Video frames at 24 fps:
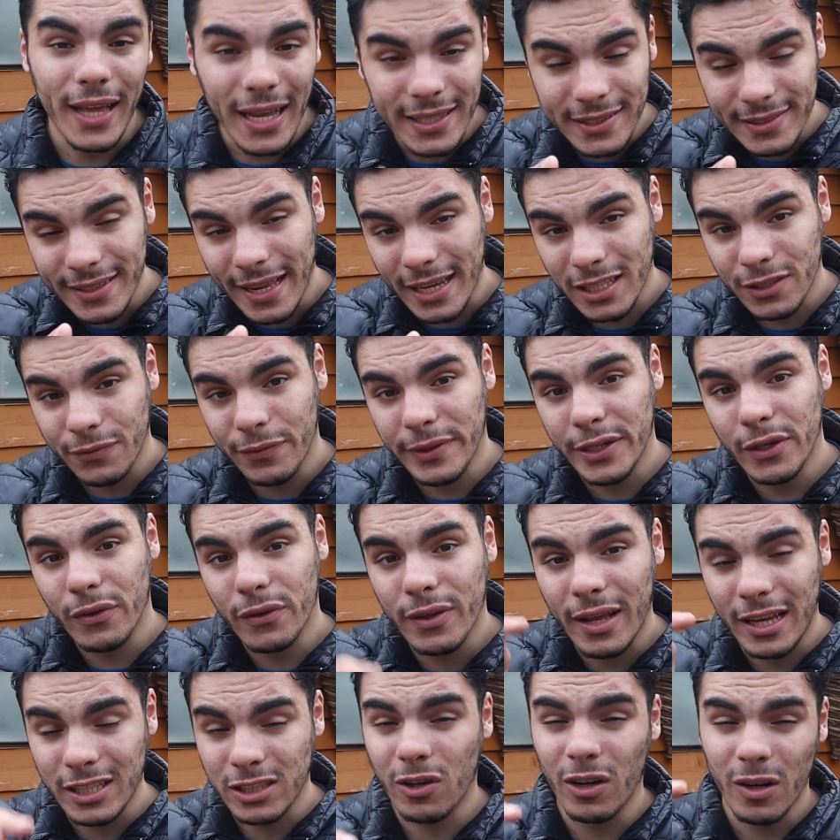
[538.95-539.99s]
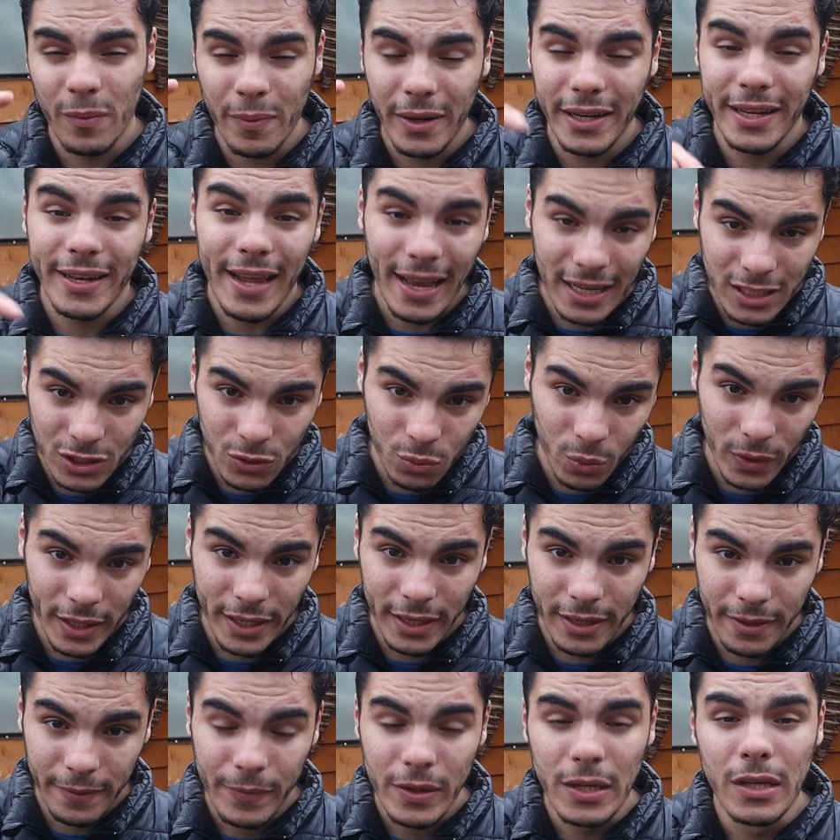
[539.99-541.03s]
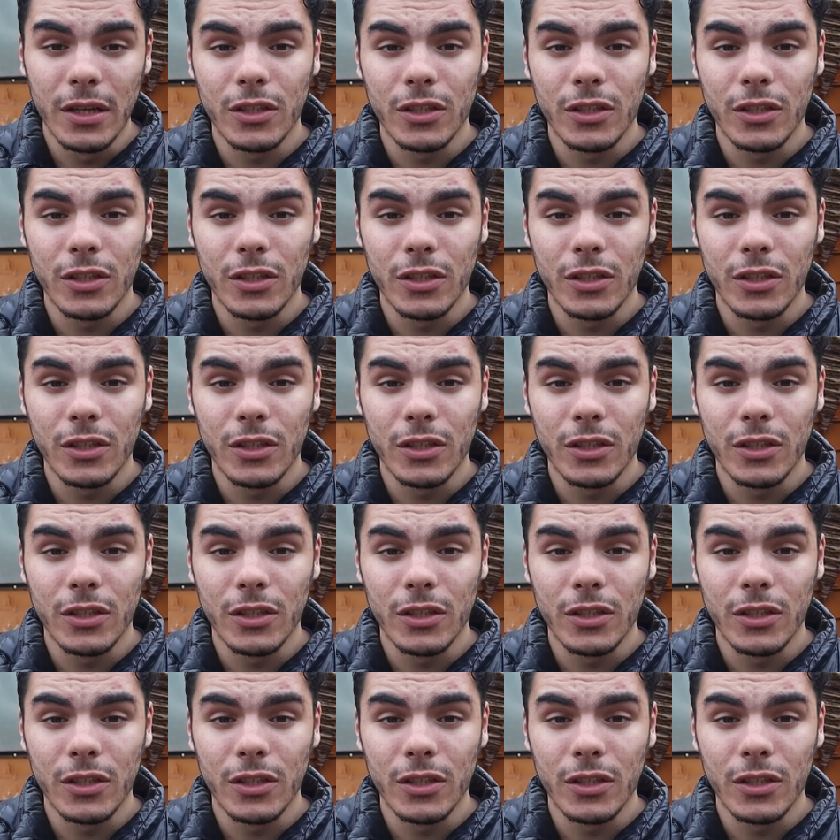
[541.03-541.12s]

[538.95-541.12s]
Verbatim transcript: That's next video. That's gonna be next week.